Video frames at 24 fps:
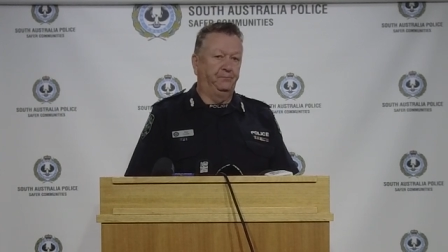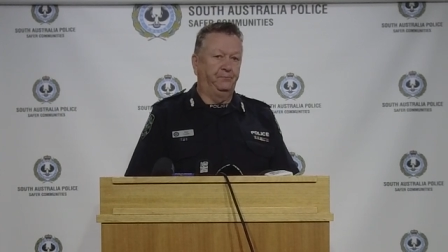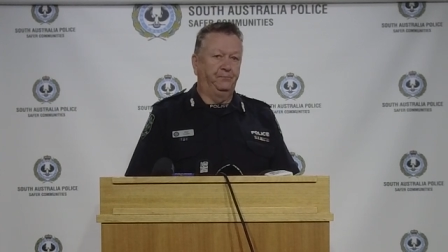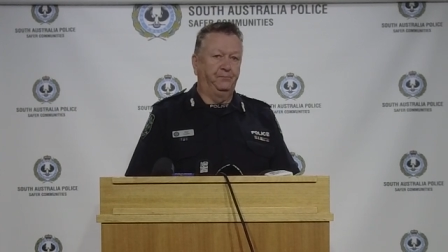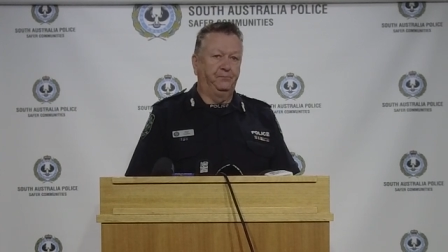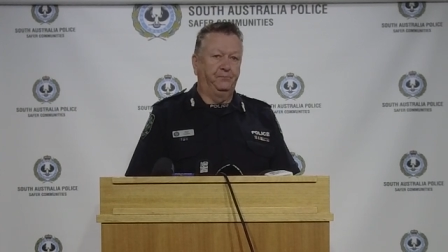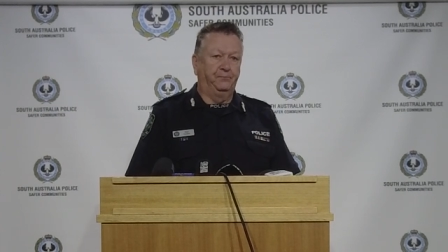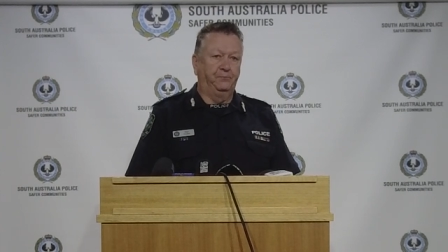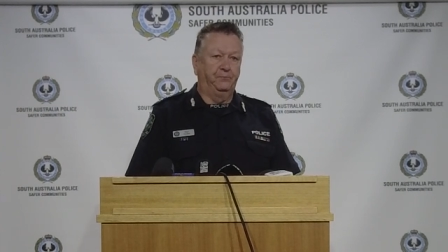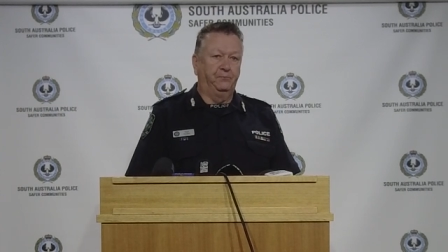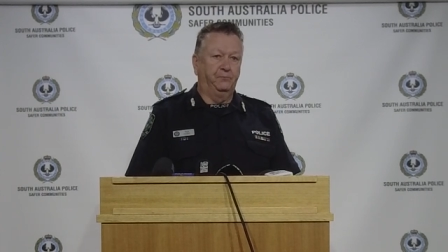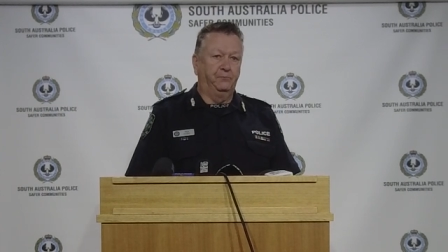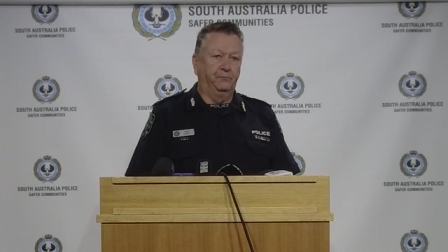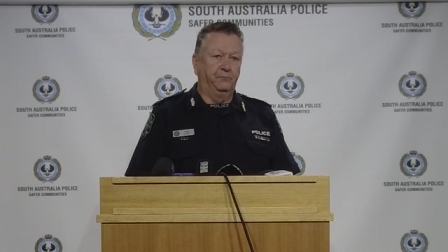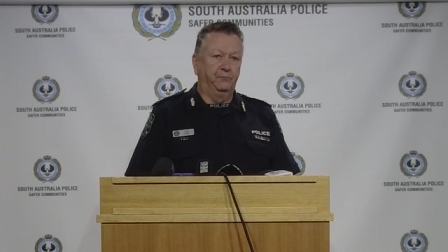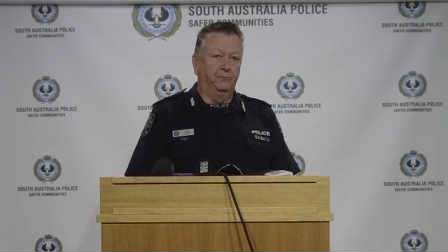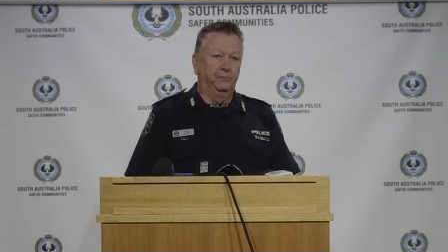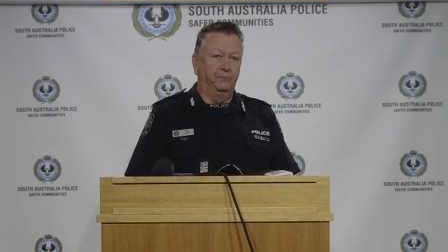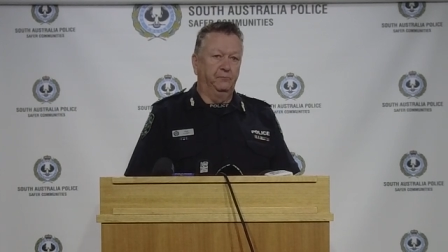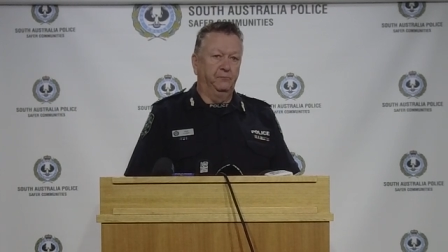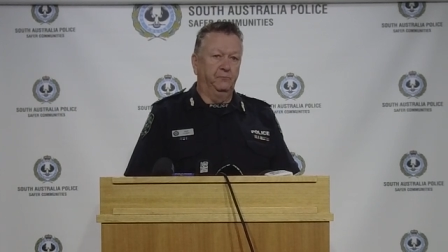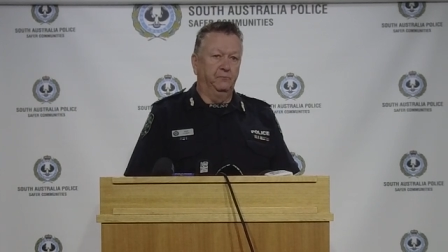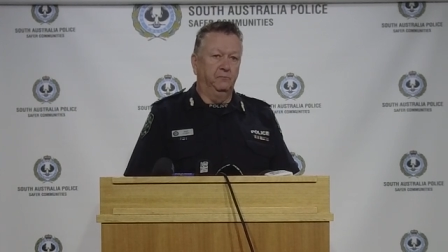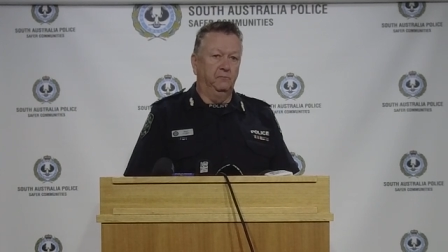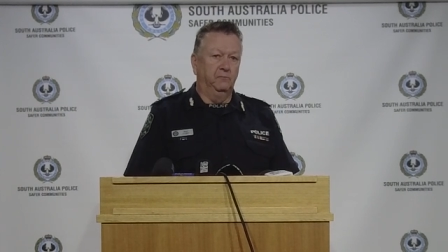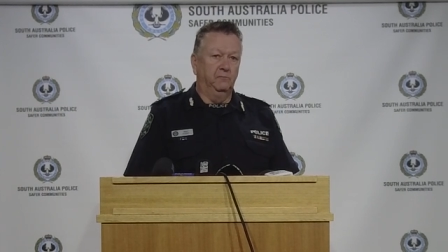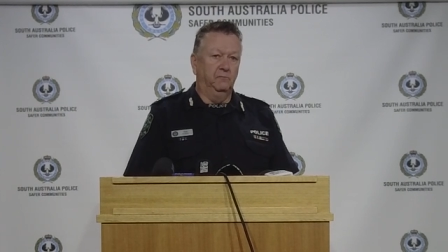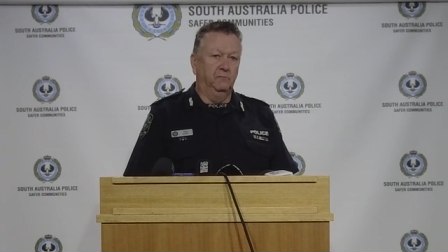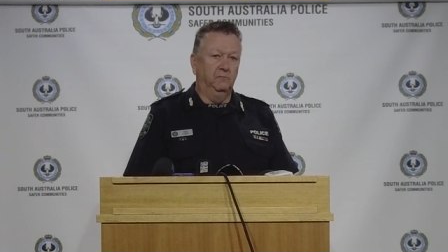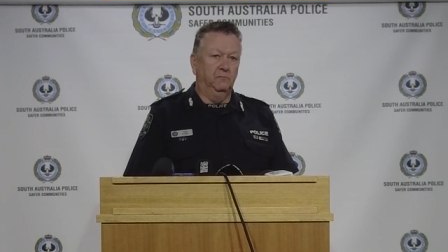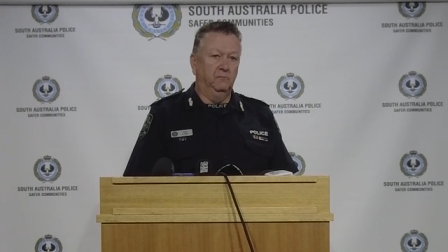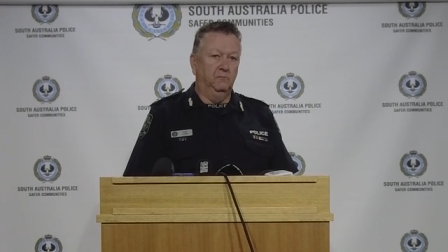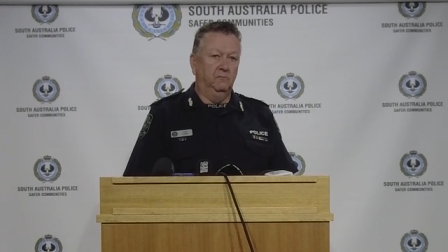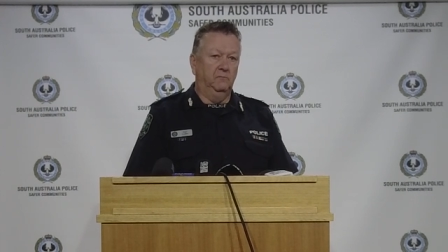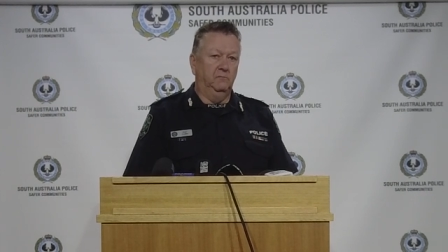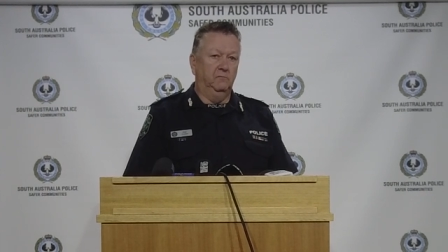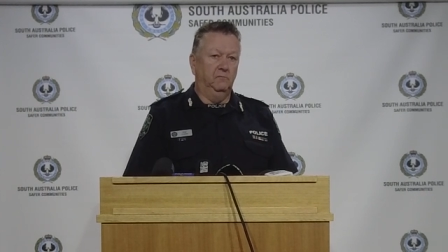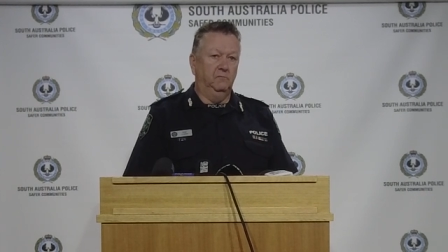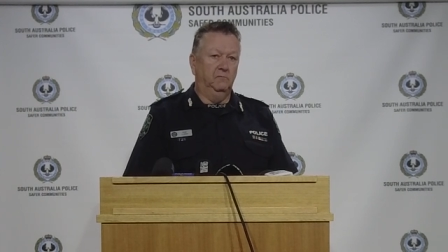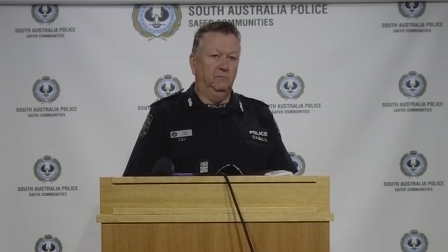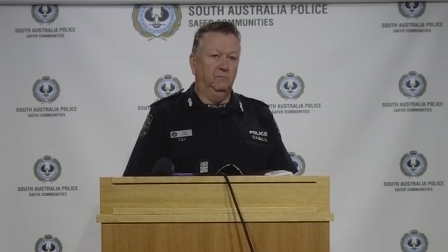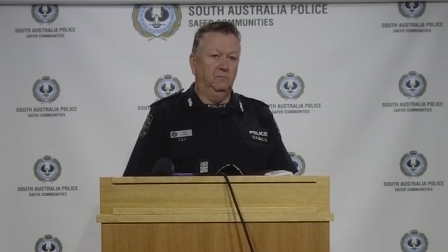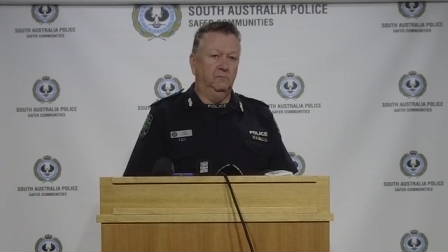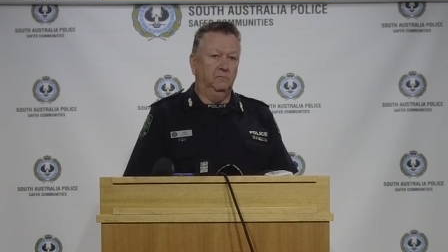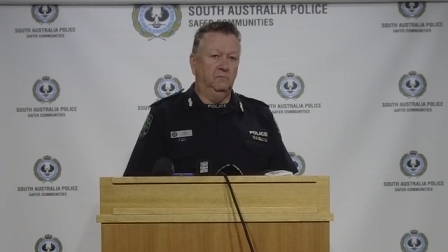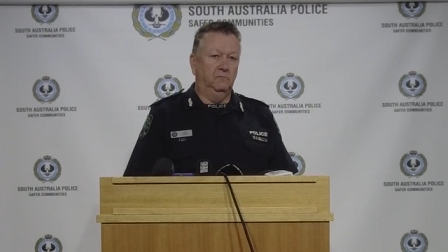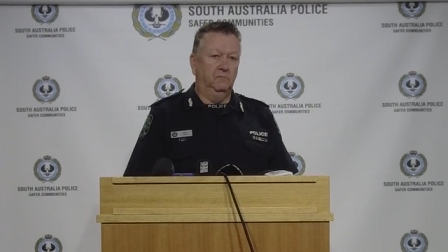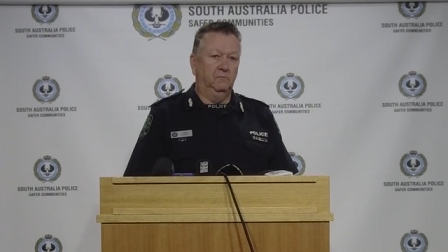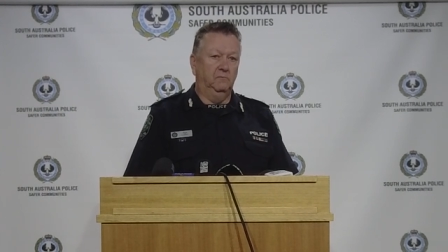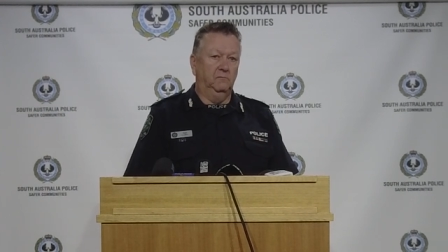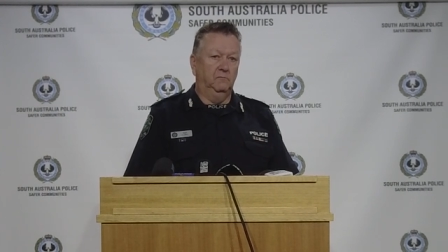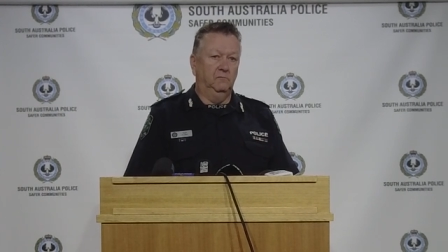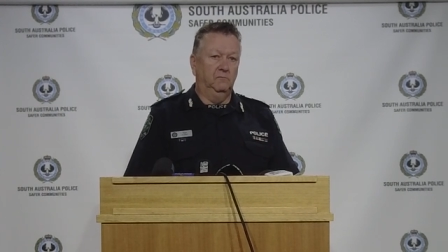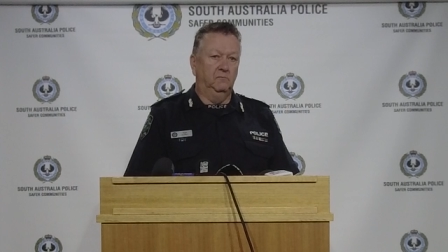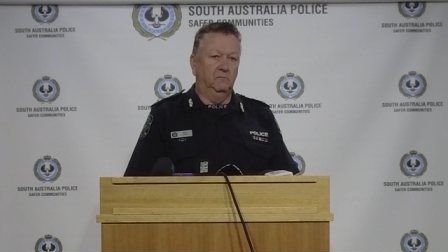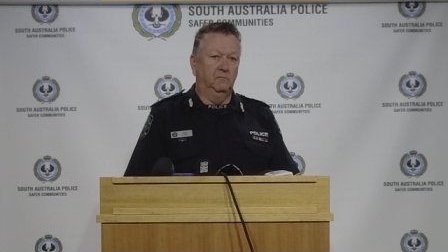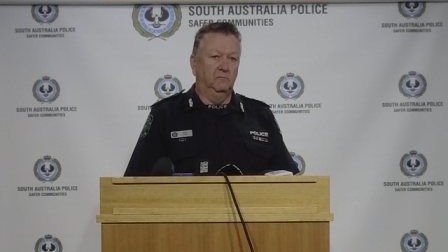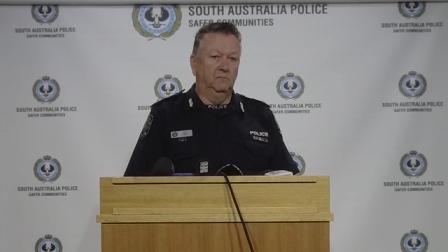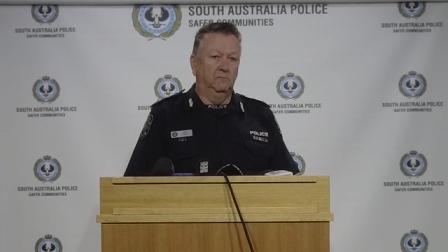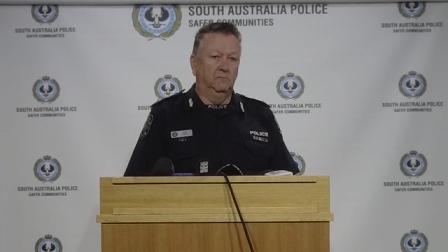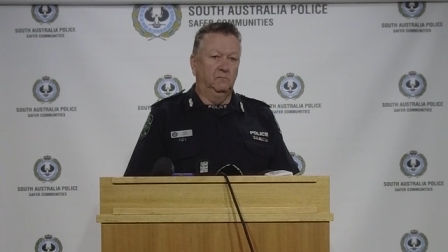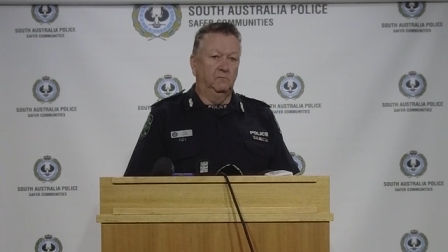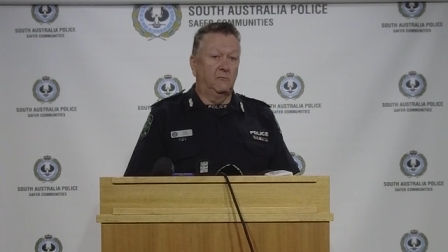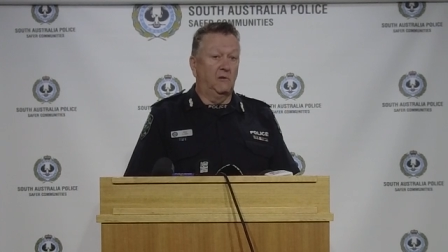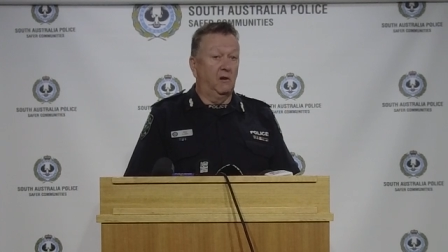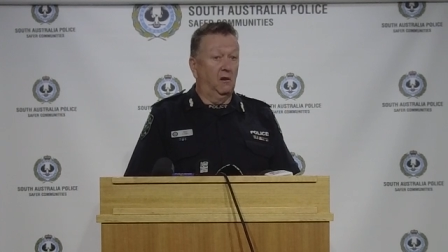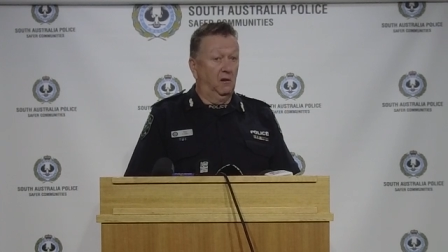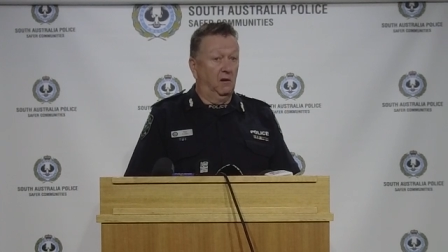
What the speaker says: And how's the mother doing? She's obviously very relieved.